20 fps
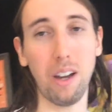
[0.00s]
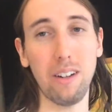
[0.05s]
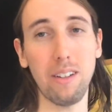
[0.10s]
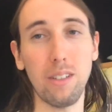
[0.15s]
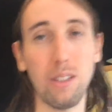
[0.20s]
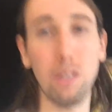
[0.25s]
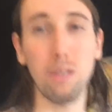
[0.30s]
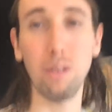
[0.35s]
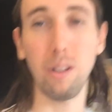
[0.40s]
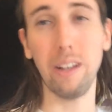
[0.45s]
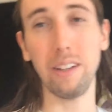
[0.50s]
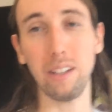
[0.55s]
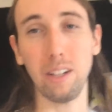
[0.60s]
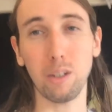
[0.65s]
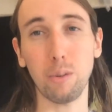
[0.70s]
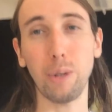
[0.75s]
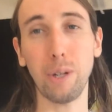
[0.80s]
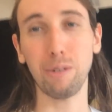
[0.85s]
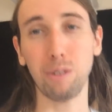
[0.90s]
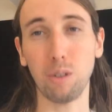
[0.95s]
gonna do like a
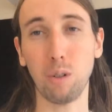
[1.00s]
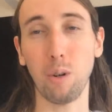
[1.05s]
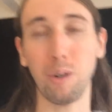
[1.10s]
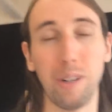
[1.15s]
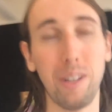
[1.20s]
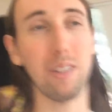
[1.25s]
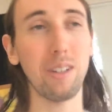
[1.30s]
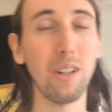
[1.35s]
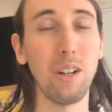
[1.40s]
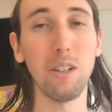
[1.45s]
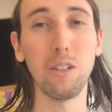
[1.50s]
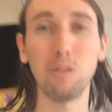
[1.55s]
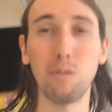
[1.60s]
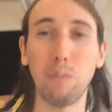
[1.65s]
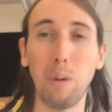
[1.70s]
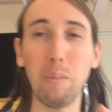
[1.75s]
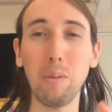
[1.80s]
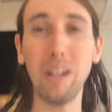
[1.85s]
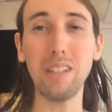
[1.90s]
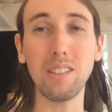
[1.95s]
quick recording.
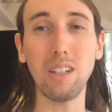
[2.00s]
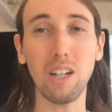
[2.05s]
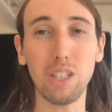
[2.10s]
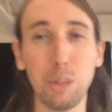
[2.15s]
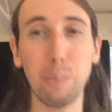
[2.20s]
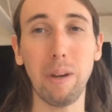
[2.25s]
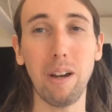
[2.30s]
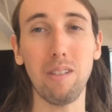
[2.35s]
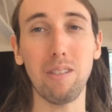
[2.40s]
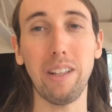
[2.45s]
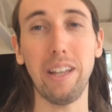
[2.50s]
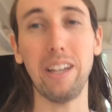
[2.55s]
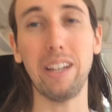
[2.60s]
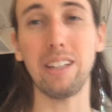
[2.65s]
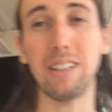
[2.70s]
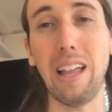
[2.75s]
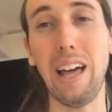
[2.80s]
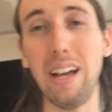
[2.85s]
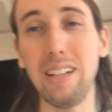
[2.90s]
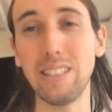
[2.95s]
Remember I talked about
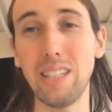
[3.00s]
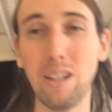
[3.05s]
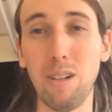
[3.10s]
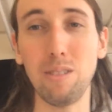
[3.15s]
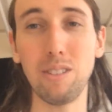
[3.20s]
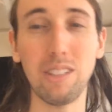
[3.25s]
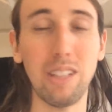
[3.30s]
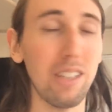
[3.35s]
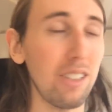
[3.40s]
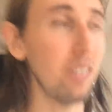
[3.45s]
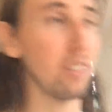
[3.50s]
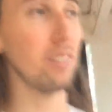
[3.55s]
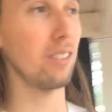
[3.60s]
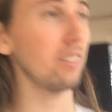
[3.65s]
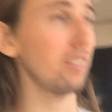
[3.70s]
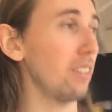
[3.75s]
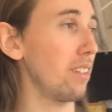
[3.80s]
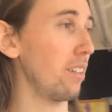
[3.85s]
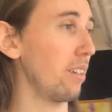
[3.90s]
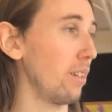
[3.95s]
like glass house
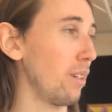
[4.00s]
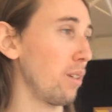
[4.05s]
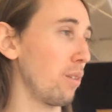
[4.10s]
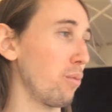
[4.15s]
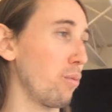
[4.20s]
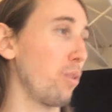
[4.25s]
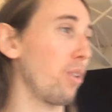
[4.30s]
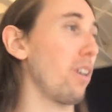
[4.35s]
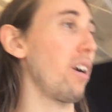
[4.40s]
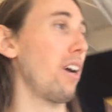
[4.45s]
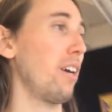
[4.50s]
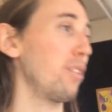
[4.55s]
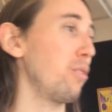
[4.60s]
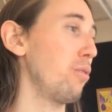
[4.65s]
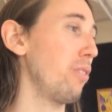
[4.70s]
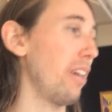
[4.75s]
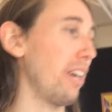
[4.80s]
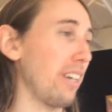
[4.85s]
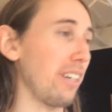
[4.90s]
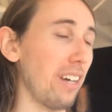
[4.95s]
sessions? We're gonna
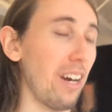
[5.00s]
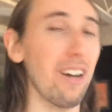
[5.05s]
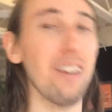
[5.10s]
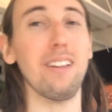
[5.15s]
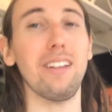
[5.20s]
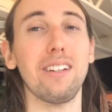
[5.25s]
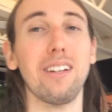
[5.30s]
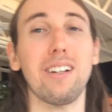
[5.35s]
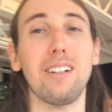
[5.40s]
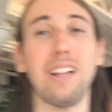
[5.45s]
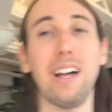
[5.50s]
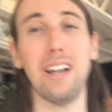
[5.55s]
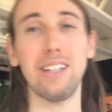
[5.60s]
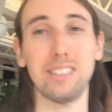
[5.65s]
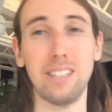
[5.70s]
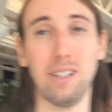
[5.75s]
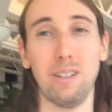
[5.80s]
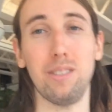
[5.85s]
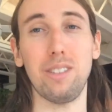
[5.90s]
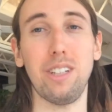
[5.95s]
do like kind of like a
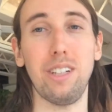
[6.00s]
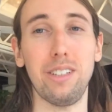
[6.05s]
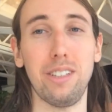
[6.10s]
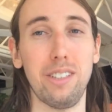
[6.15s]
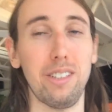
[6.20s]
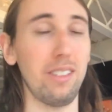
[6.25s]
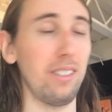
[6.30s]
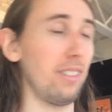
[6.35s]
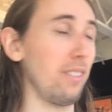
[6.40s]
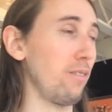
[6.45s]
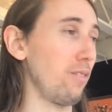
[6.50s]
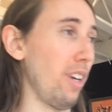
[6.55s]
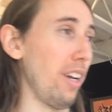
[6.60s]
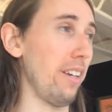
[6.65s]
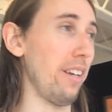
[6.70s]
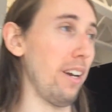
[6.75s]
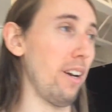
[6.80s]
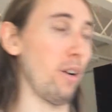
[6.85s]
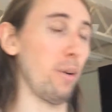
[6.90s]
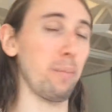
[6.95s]
glass house session
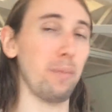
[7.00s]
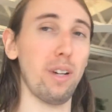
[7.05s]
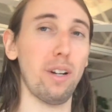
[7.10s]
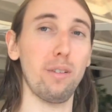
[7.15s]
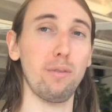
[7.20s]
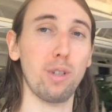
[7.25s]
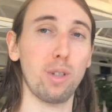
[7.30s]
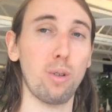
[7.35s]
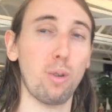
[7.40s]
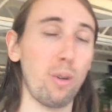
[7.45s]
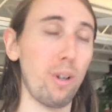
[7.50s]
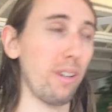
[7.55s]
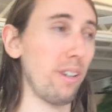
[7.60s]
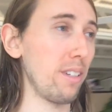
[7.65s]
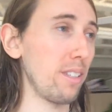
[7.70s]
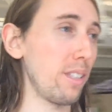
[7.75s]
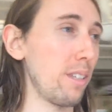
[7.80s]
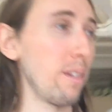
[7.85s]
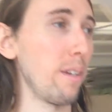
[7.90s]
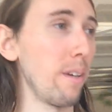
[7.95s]
right now. I'm gonna record
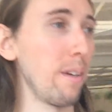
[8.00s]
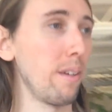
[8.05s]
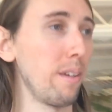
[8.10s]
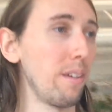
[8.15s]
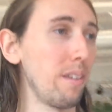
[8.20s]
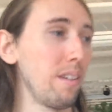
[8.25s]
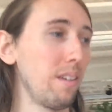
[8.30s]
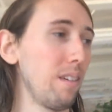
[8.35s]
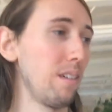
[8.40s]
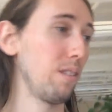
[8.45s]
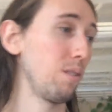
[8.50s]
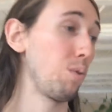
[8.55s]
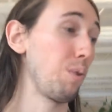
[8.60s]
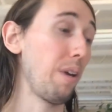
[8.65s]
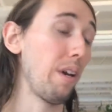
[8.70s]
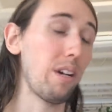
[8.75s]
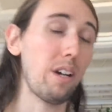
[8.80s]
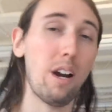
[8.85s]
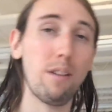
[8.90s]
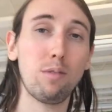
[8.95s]
us
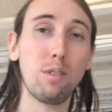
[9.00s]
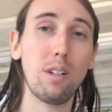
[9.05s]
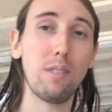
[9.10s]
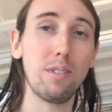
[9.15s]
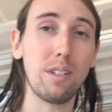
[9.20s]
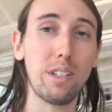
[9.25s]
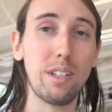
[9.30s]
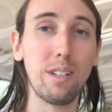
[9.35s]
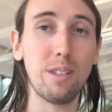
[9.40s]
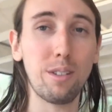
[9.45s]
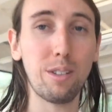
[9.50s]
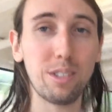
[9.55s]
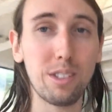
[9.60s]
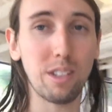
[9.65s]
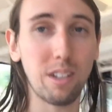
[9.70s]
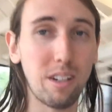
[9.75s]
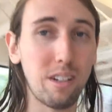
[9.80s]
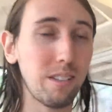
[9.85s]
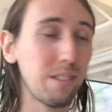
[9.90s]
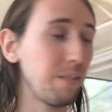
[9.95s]
doing a cover of a killer
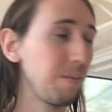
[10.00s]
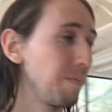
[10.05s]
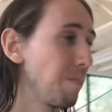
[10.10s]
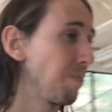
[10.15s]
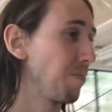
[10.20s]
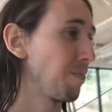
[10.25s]
song,